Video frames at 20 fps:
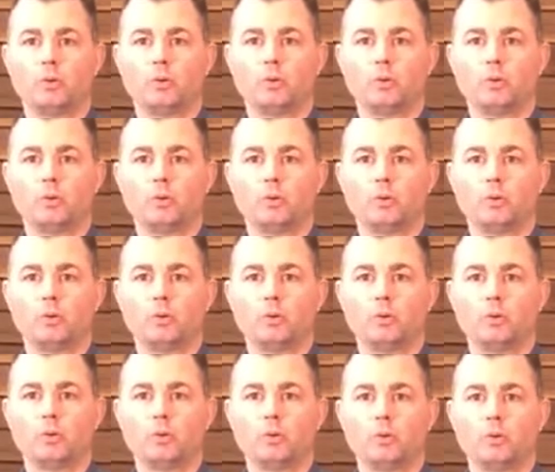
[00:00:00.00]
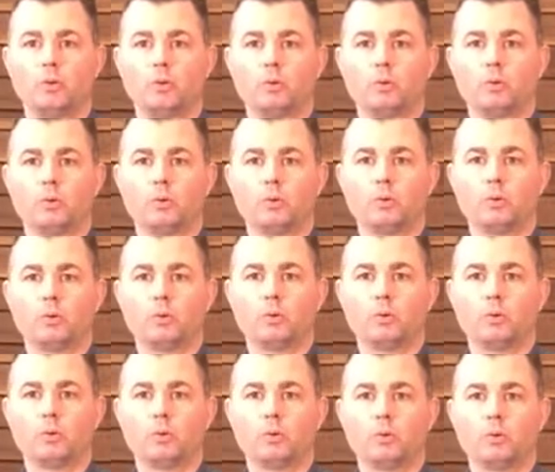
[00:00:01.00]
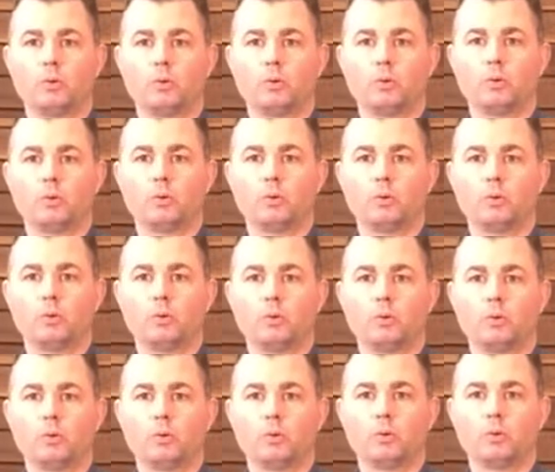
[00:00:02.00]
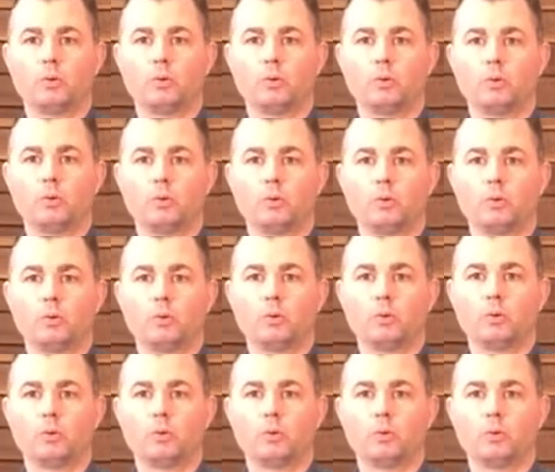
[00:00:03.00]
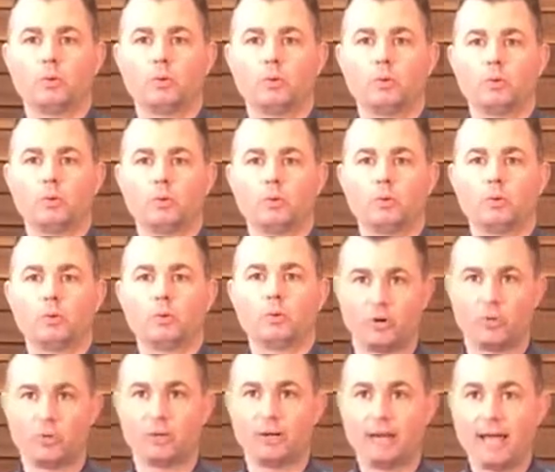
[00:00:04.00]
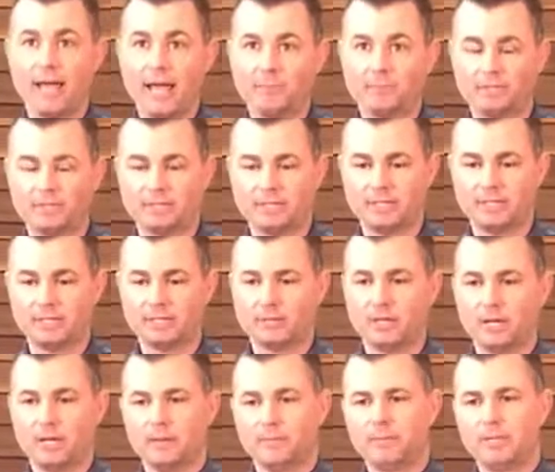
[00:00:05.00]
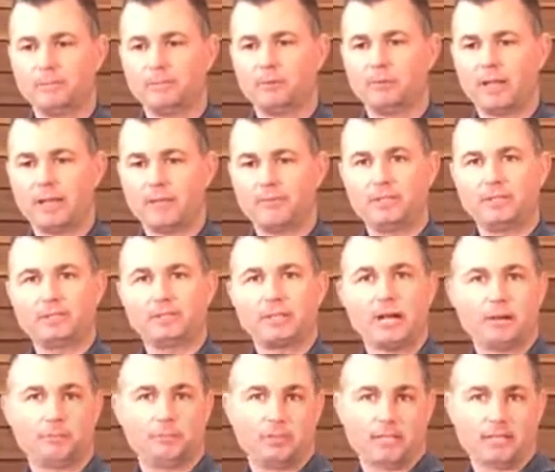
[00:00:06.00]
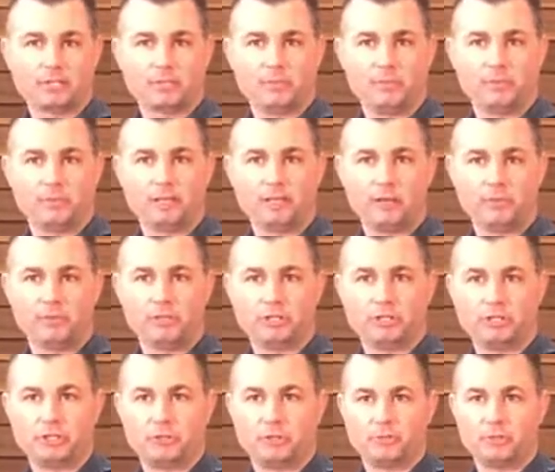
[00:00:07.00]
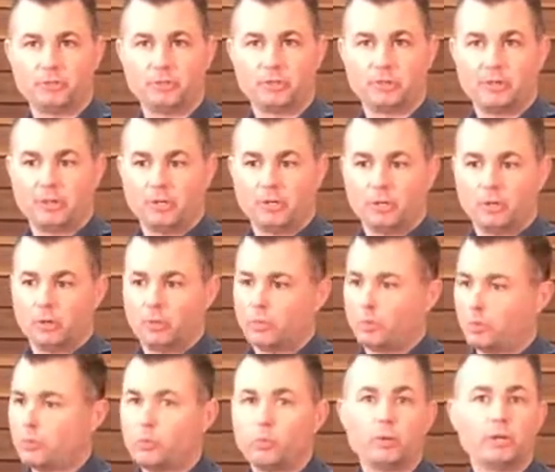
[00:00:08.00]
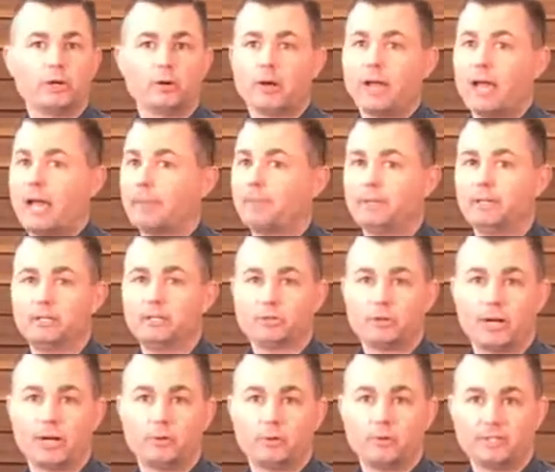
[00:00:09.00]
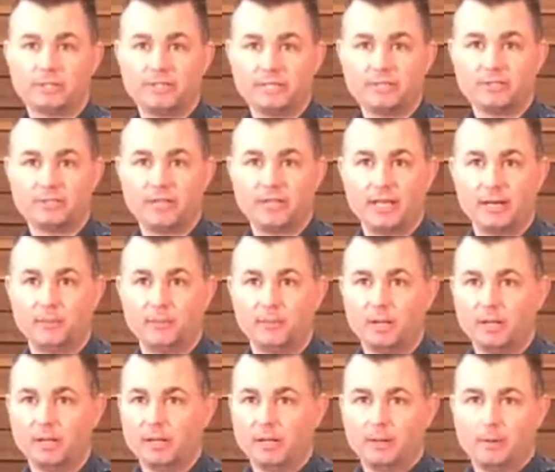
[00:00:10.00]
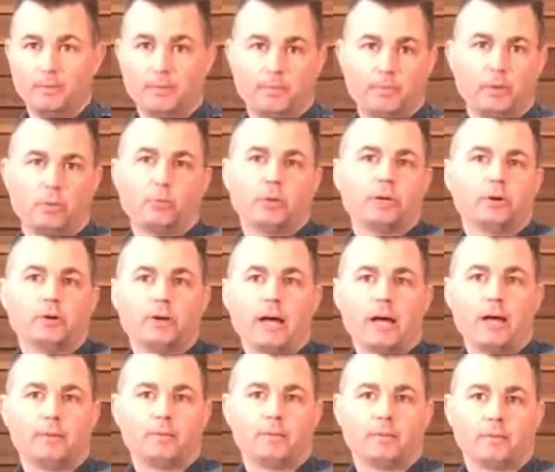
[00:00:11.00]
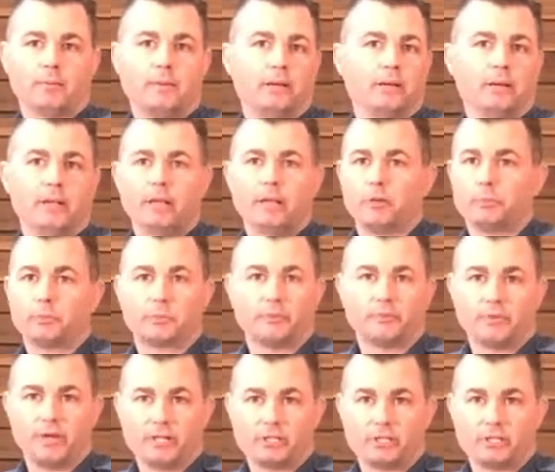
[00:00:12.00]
whereas we try to do our best, we're part of this. And so what happens is people have these complex mental health issues. We are happy to try to assist them, but we are not mental health professionals.